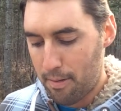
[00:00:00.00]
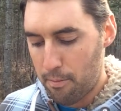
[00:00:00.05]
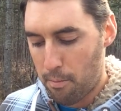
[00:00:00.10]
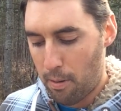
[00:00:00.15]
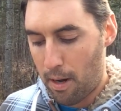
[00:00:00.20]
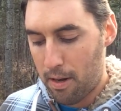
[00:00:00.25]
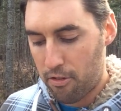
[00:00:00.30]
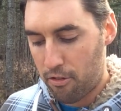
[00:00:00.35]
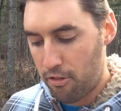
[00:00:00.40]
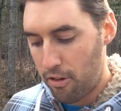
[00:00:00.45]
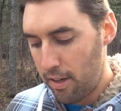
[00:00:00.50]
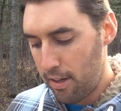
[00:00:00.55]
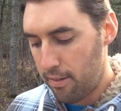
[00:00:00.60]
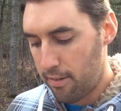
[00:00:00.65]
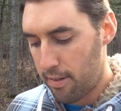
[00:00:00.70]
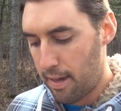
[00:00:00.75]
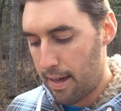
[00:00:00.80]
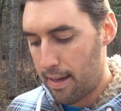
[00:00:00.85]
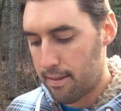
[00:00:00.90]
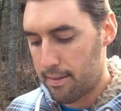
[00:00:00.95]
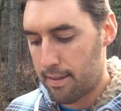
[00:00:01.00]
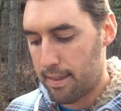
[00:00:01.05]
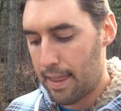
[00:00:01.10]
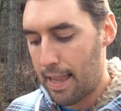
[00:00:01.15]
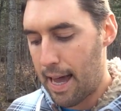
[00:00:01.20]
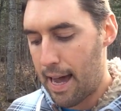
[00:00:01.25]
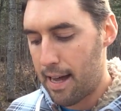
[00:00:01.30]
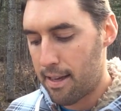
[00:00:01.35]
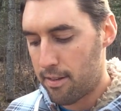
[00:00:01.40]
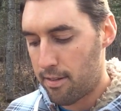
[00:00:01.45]
But she says
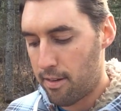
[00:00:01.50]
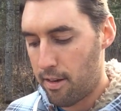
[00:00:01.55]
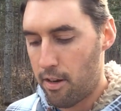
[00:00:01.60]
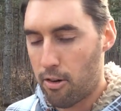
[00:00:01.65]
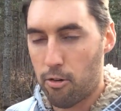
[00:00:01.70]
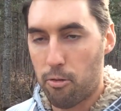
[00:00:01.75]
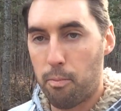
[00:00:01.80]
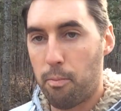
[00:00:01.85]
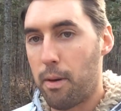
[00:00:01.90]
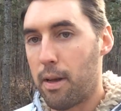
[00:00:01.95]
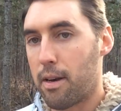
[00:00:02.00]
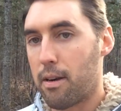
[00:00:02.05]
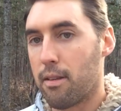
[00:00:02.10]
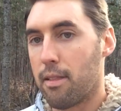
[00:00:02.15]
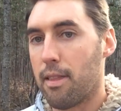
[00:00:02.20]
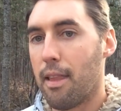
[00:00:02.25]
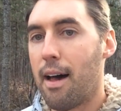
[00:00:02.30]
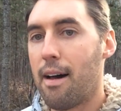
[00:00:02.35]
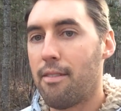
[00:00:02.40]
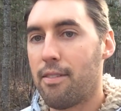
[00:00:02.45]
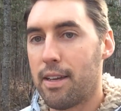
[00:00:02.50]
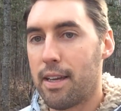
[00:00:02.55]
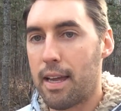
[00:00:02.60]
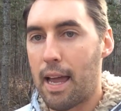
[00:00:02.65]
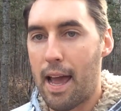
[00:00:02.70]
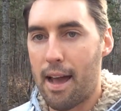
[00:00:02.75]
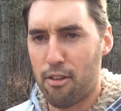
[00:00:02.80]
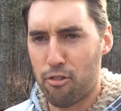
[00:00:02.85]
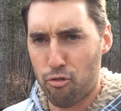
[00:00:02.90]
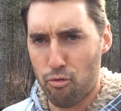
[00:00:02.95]
last year's bitter loving
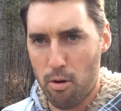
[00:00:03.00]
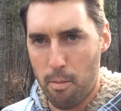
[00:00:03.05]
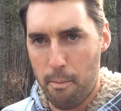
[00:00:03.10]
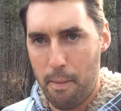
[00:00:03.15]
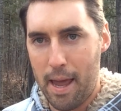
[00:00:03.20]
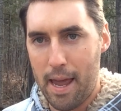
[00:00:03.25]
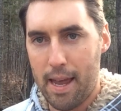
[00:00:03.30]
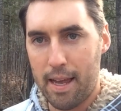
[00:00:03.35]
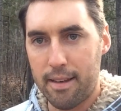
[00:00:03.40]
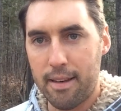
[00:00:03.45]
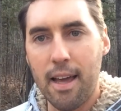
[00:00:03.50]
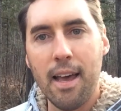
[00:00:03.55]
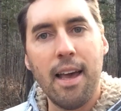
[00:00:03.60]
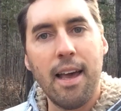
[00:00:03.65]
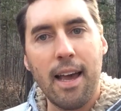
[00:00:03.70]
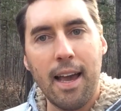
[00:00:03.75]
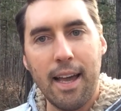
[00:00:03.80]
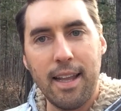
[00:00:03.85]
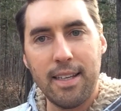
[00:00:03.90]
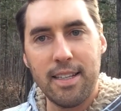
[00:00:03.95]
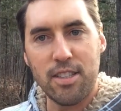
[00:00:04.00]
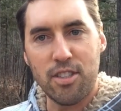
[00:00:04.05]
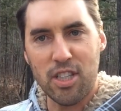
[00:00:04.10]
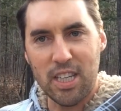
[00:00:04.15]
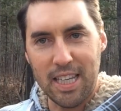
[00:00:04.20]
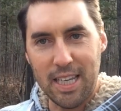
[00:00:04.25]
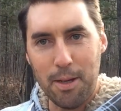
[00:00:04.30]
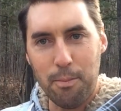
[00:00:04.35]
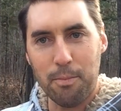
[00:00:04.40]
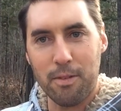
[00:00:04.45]
has remained, and
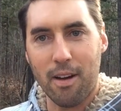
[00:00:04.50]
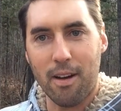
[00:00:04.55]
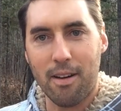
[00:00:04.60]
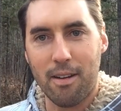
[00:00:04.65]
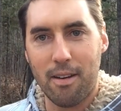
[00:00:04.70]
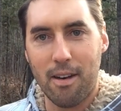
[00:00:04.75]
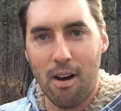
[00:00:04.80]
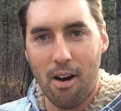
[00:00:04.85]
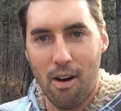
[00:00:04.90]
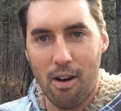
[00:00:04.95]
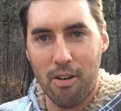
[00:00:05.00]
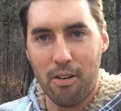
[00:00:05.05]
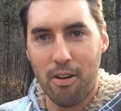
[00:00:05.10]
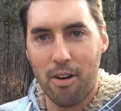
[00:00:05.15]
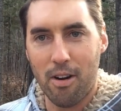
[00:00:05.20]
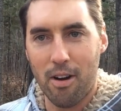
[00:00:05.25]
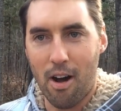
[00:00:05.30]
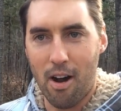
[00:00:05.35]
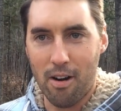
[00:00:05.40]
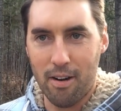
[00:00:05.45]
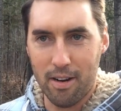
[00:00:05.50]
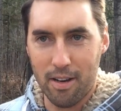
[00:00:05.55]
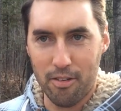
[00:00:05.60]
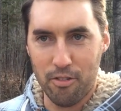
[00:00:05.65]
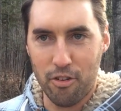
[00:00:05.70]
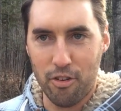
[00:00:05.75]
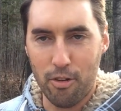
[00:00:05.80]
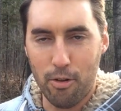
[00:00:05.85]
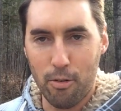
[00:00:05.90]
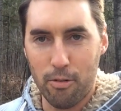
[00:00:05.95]
it's heaped on her heart.
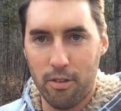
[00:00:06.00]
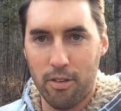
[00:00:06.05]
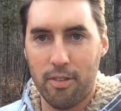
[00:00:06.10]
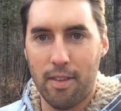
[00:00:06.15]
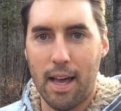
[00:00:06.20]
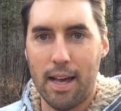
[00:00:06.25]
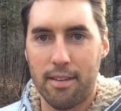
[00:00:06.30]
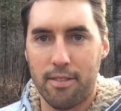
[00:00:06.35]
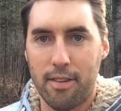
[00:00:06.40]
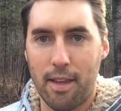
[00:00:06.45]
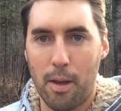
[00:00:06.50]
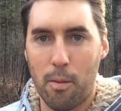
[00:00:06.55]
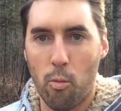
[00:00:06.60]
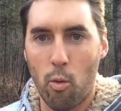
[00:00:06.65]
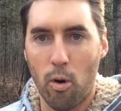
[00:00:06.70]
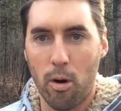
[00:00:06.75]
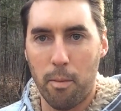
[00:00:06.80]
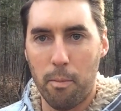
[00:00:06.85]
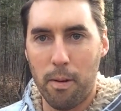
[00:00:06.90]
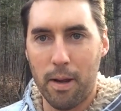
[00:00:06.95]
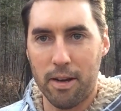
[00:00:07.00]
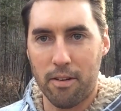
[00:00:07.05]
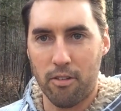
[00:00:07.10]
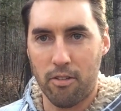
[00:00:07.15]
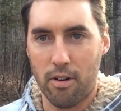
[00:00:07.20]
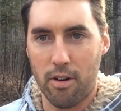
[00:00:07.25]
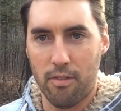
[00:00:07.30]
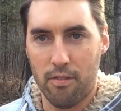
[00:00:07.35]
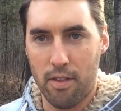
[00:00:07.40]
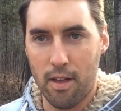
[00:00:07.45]
And she uses that same word
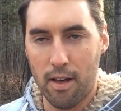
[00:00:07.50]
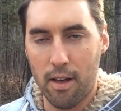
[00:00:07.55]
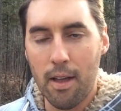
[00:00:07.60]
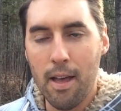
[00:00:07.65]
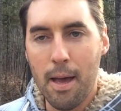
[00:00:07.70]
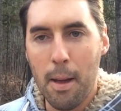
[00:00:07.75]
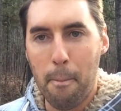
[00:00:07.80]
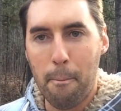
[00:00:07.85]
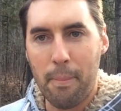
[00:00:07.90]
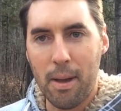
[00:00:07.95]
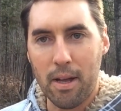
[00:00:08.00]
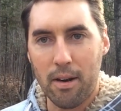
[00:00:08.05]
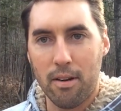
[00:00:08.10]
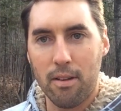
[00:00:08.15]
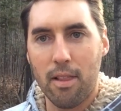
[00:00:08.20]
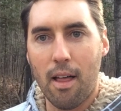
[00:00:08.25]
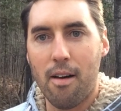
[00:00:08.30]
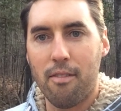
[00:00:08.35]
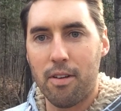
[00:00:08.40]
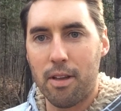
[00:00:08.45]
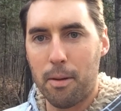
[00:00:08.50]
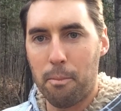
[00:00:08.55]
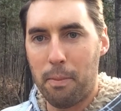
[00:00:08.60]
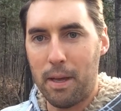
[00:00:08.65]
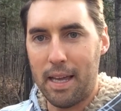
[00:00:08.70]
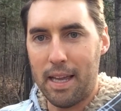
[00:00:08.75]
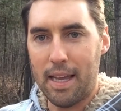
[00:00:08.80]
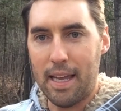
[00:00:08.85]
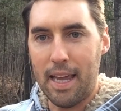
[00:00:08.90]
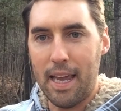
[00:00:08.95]
picture of the bitter loving
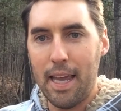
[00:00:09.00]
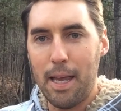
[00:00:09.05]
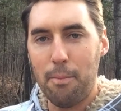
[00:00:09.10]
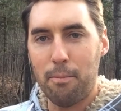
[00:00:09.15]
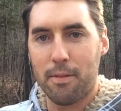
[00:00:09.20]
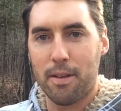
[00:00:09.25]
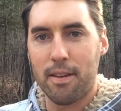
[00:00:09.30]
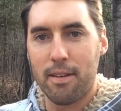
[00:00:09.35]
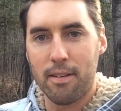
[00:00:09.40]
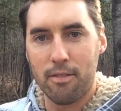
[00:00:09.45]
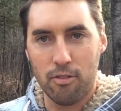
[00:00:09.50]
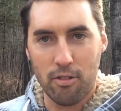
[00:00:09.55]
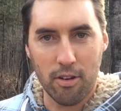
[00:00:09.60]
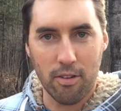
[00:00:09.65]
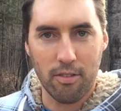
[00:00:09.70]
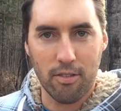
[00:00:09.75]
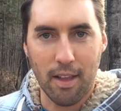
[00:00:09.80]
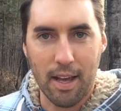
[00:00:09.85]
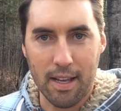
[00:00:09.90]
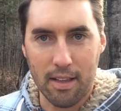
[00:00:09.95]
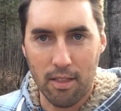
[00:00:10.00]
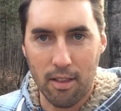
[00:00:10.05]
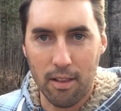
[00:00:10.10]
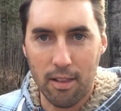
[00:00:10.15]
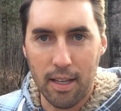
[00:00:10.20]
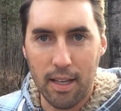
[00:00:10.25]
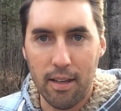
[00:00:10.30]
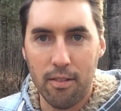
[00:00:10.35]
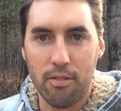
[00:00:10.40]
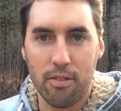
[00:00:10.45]
being heaped, just like the
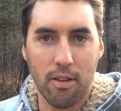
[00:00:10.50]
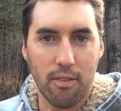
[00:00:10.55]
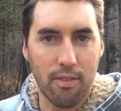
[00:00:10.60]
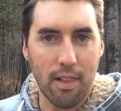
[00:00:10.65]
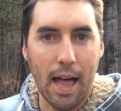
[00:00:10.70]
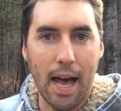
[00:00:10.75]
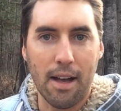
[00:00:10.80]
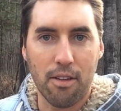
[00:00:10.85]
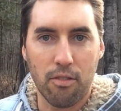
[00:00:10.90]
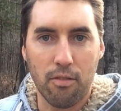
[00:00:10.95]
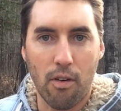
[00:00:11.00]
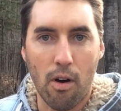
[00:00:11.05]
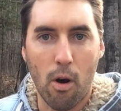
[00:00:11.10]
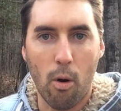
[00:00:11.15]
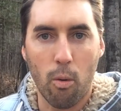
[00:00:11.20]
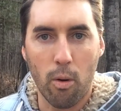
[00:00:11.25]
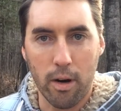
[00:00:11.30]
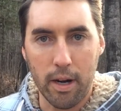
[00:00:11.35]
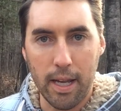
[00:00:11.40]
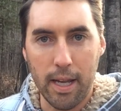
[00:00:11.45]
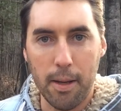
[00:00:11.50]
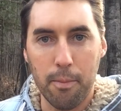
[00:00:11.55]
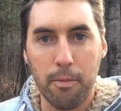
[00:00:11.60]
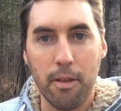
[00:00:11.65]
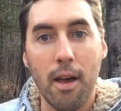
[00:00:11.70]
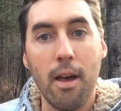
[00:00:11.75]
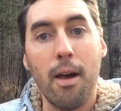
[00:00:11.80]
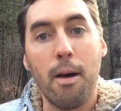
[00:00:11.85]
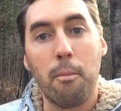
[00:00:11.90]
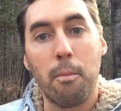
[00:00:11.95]
leaves of last fall were
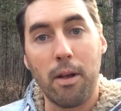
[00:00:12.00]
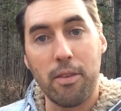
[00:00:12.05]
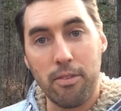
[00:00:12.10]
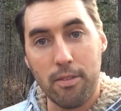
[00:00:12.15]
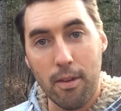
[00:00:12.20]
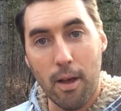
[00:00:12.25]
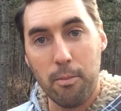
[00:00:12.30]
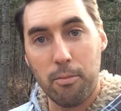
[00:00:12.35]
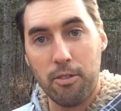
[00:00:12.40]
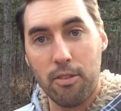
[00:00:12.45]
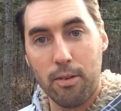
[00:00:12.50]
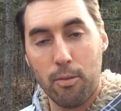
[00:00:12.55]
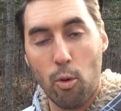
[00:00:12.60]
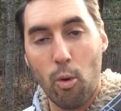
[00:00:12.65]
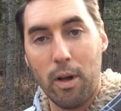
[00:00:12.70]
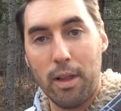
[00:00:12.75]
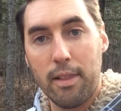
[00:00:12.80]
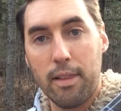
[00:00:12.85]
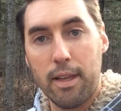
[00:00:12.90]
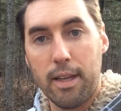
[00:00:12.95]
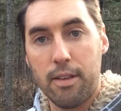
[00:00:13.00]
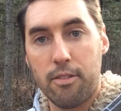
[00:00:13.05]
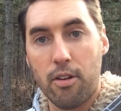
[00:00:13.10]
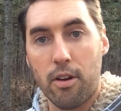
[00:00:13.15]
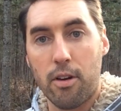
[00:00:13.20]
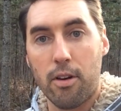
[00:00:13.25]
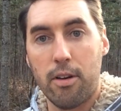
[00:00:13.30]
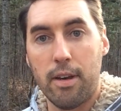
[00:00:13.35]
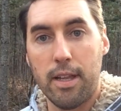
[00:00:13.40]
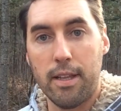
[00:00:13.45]
heaped, but subsequently
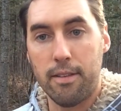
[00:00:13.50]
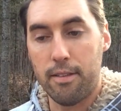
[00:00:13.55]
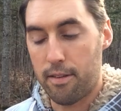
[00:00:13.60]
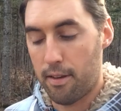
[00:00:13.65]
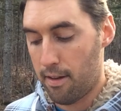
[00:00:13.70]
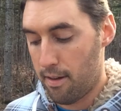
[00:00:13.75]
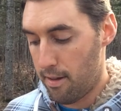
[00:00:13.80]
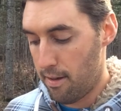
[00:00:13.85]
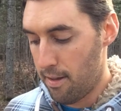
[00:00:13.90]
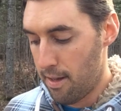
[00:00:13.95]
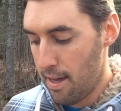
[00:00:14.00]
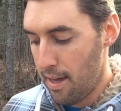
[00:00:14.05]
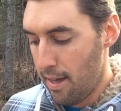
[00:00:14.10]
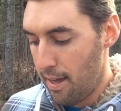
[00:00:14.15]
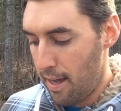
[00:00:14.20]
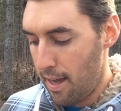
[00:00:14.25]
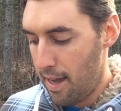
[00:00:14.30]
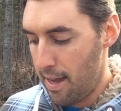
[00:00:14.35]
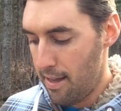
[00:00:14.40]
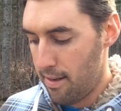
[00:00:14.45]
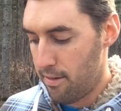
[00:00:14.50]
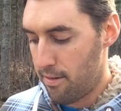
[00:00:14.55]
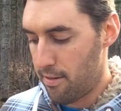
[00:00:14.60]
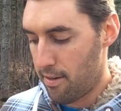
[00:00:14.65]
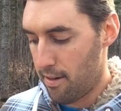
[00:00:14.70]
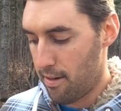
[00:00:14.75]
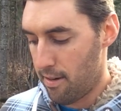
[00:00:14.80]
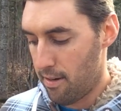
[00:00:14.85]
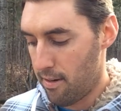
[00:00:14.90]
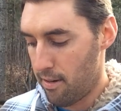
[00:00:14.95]
turned
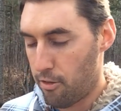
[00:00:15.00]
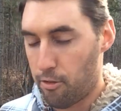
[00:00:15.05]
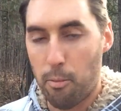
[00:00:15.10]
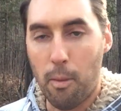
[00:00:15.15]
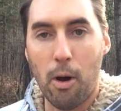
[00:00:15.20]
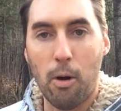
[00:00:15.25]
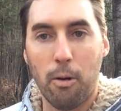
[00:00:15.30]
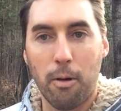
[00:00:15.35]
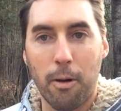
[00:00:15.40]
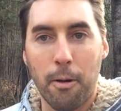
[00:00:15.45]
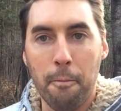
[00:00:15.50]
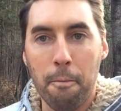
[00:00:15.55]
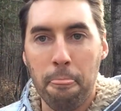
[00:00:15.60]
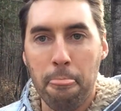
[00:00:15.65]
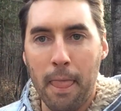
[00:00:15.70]
into smoke.